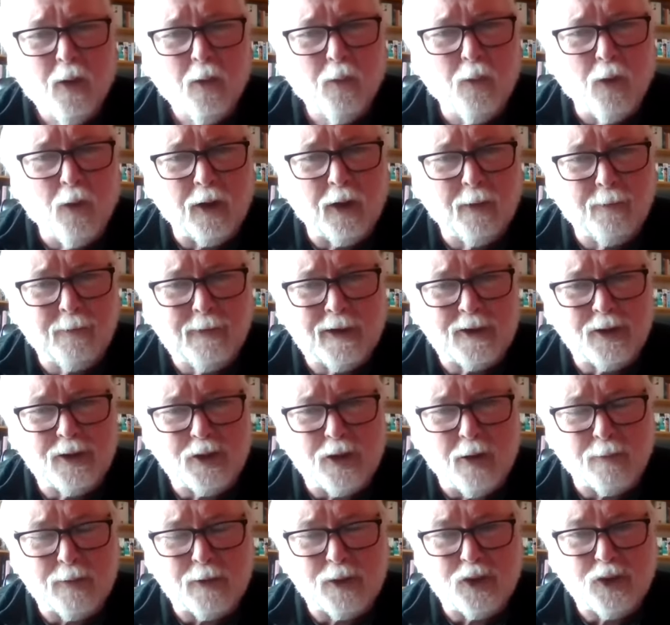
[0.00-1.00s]
one of them did
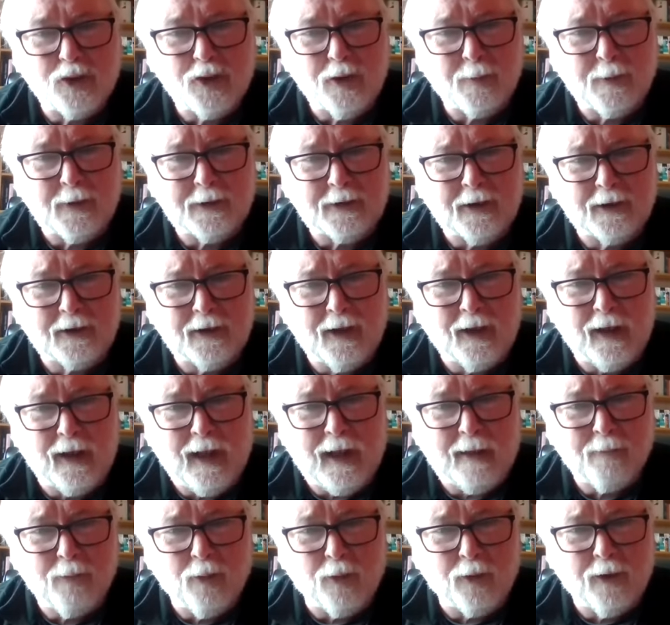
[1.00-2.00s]
something stupid in the
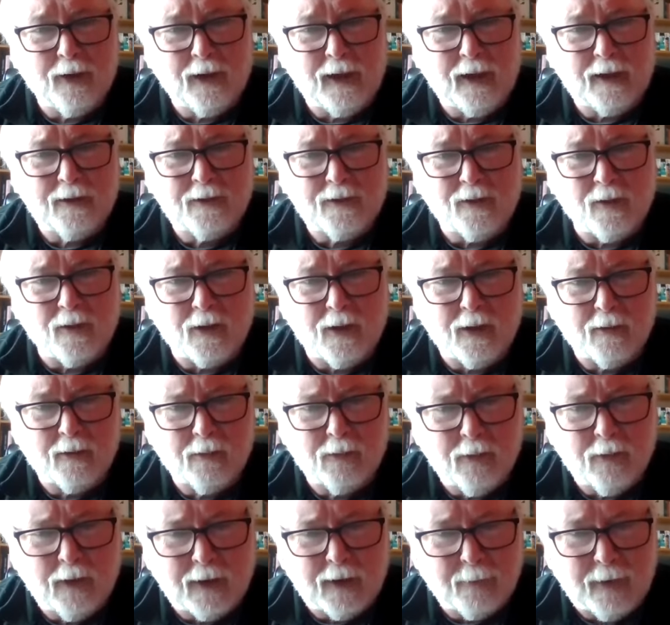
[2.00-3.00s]
lab one day, and suddenly,
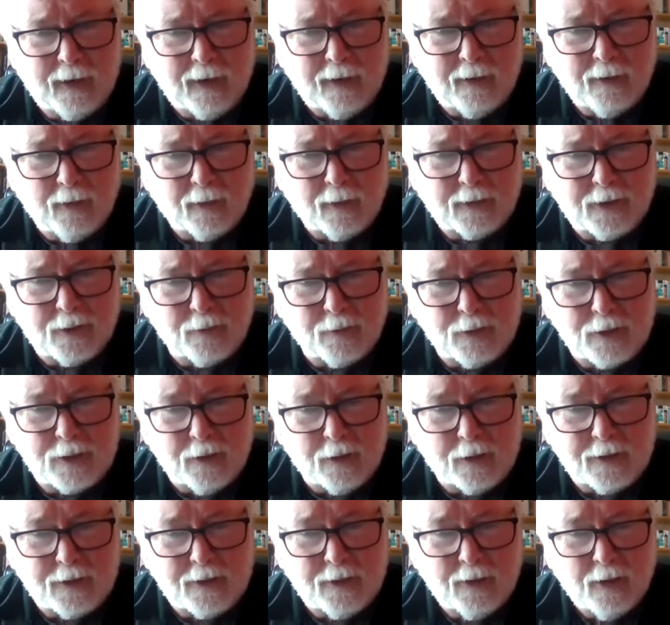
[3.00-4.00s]
wait a minute, look at the
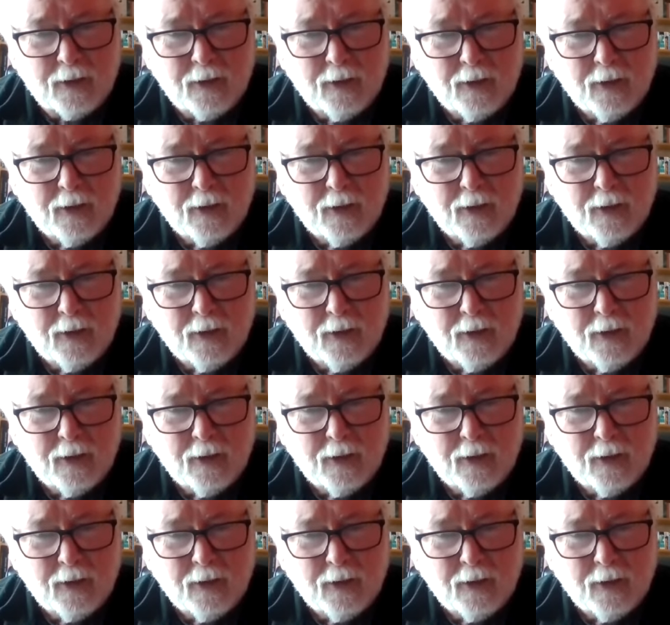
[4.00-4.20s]
results.